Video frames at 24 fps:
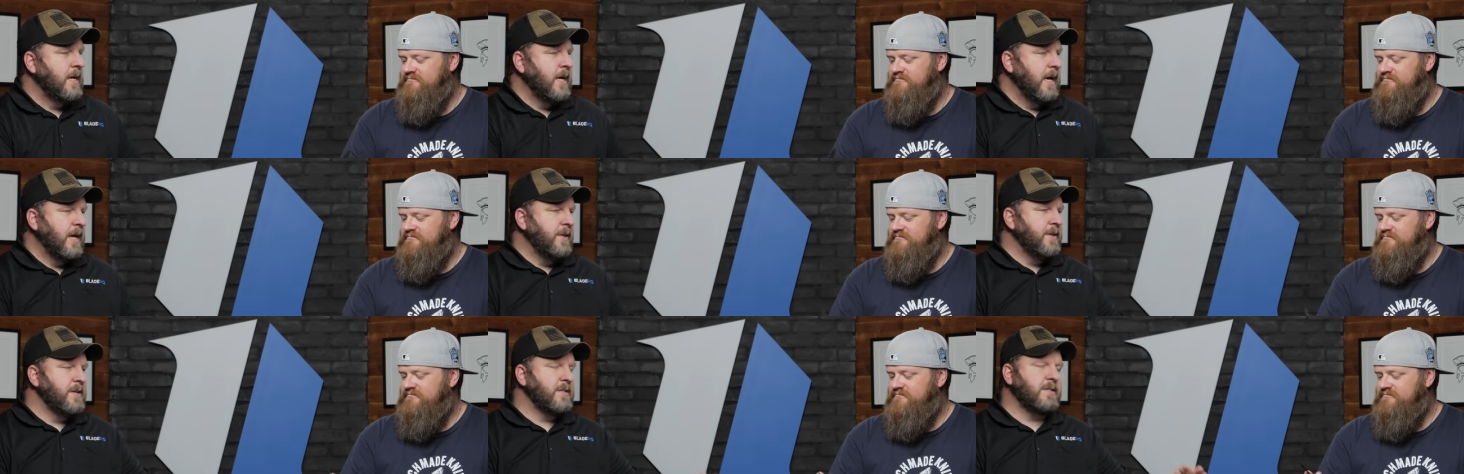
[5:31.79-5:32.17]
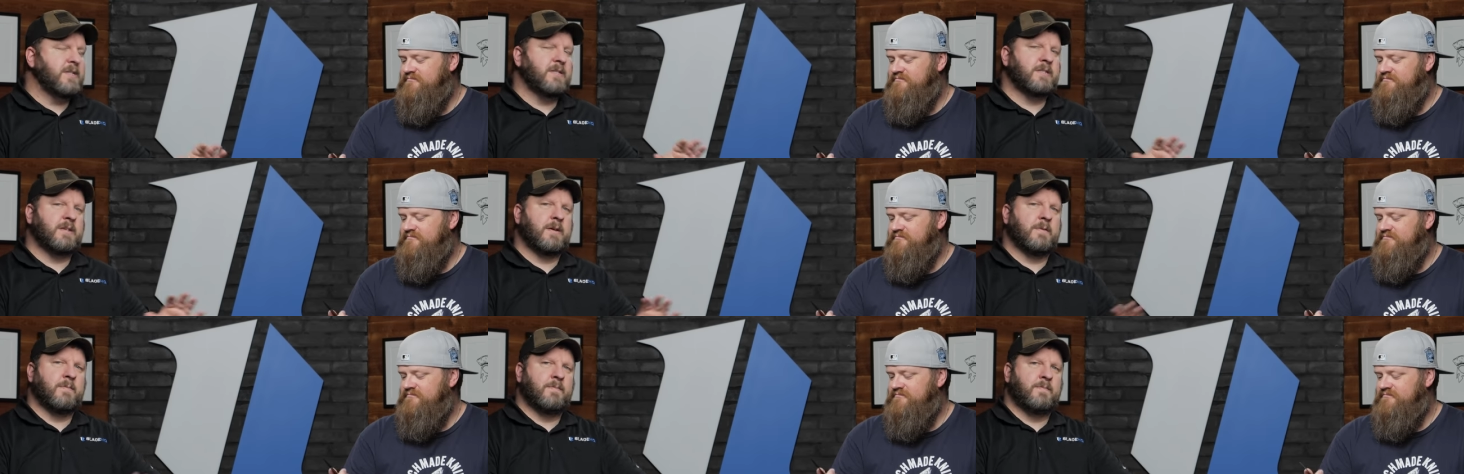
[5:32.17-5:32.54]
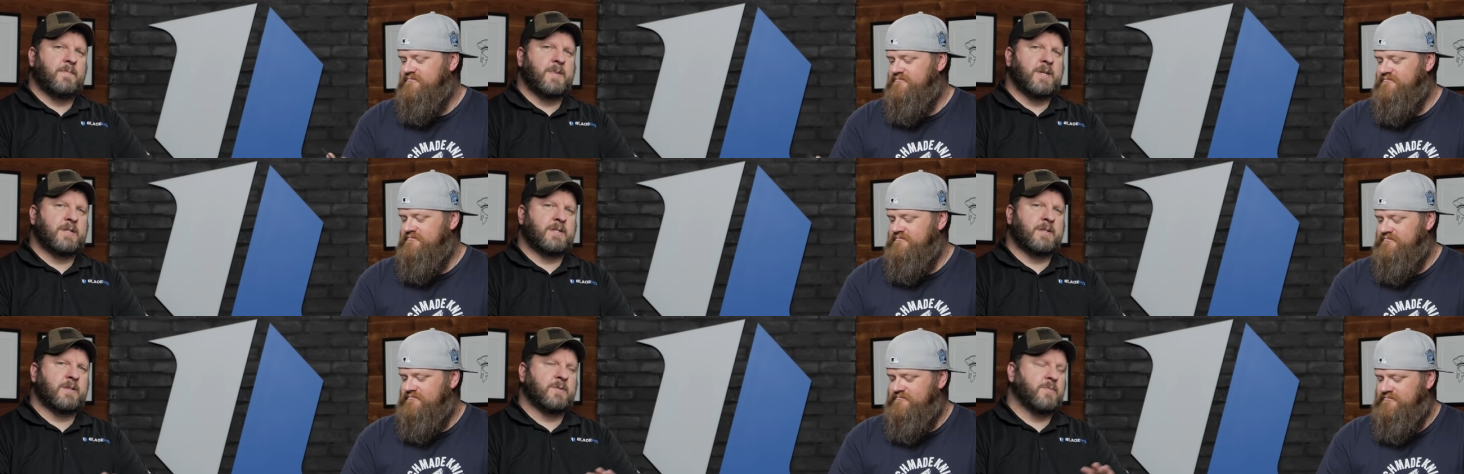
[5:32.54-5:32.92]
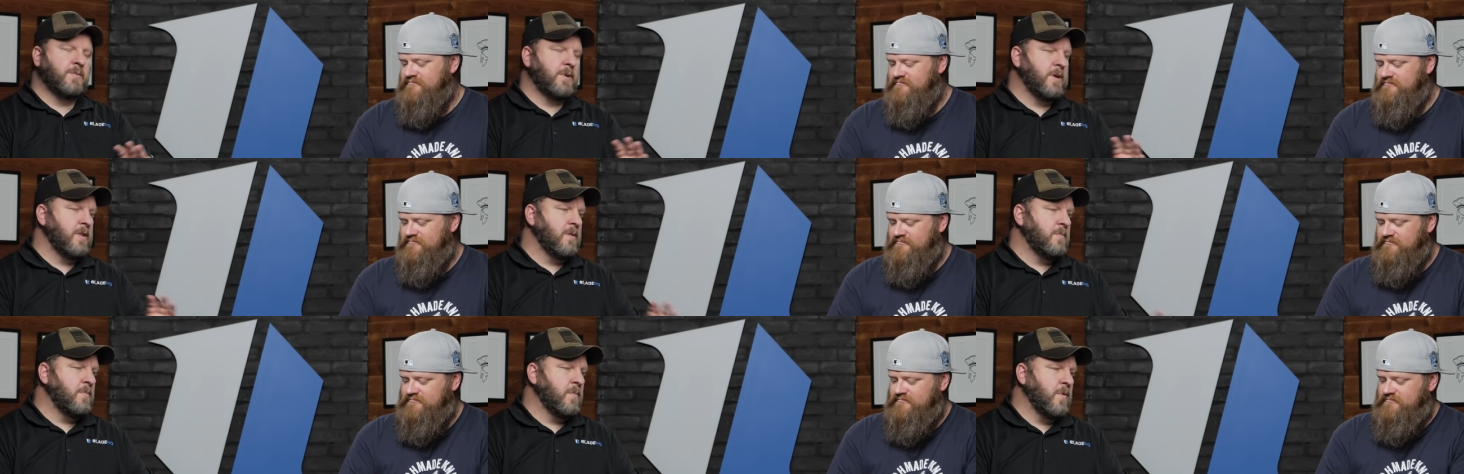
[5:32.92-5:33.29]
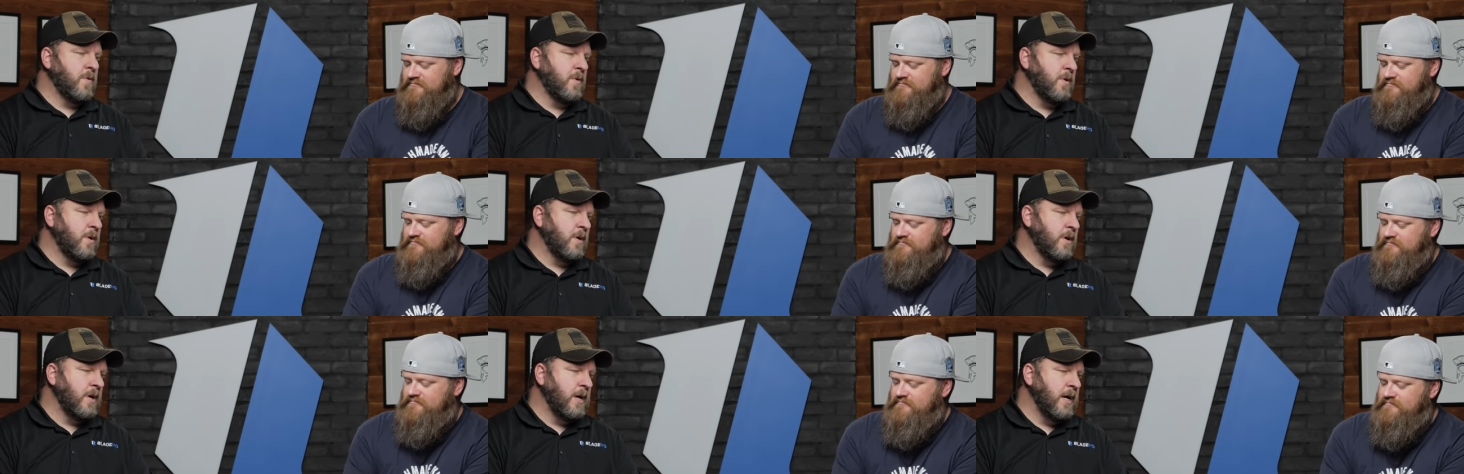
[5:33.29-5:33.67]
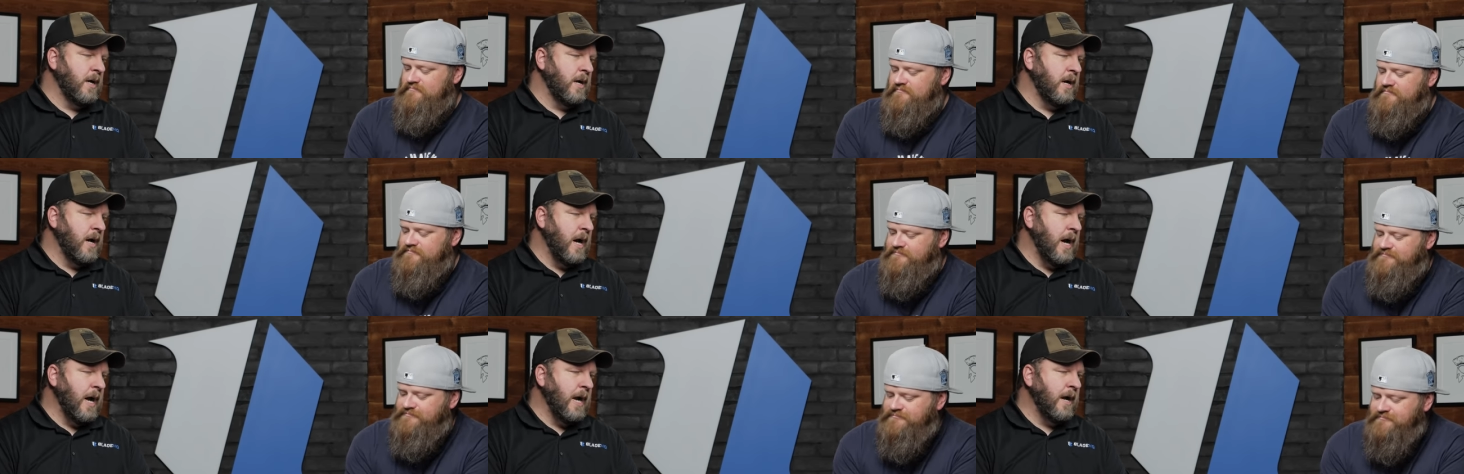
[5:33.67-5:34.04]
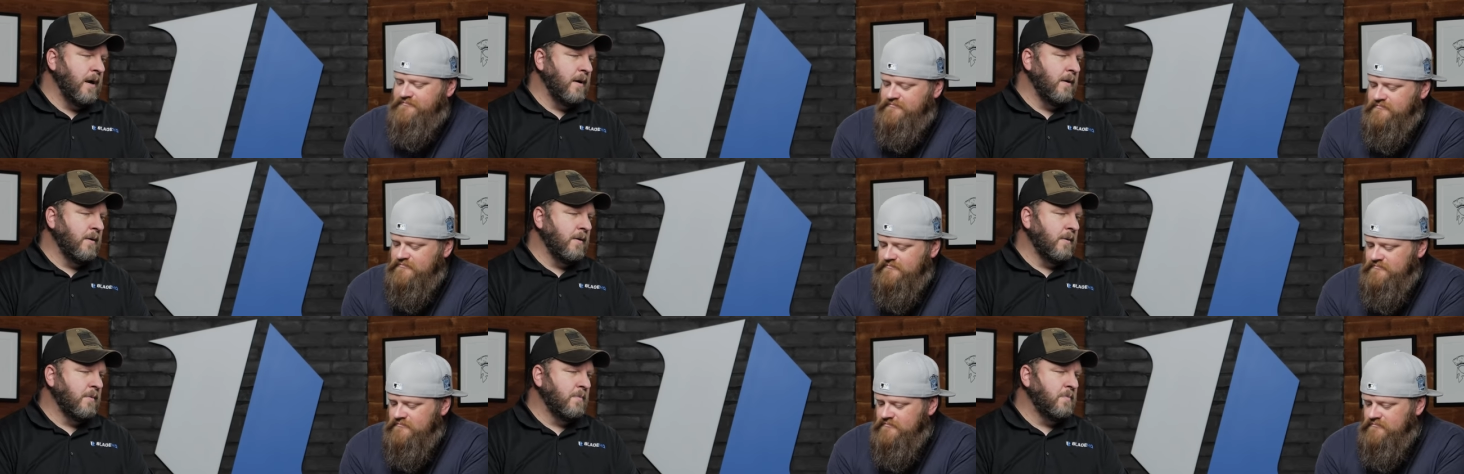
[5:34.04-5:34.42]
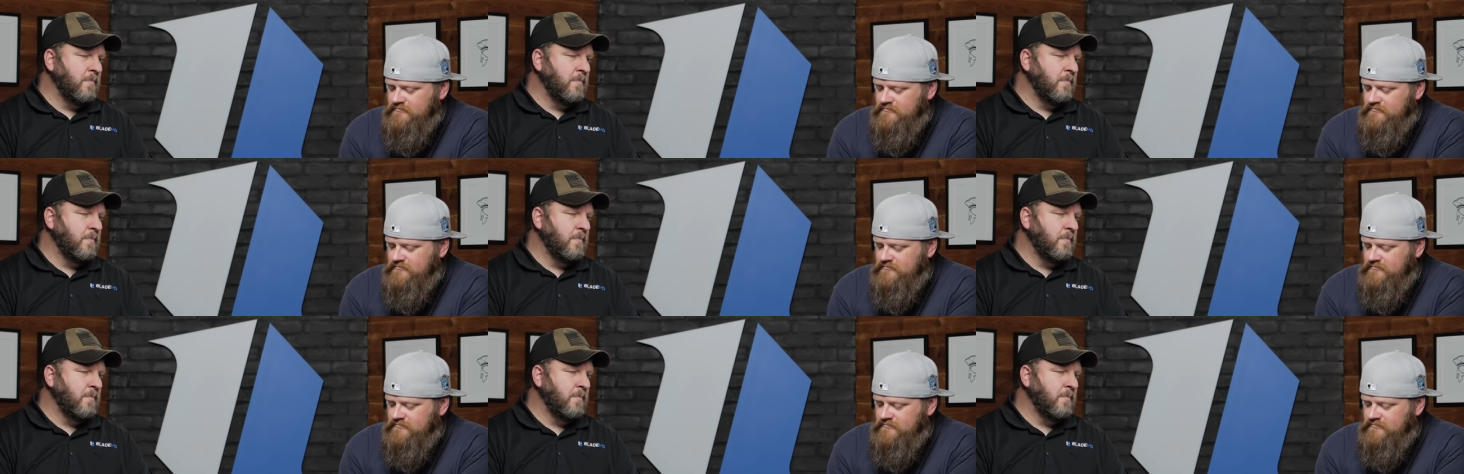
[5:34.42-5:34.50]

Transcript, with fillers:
Speaker 1: And this is a this is one of the more uh, higher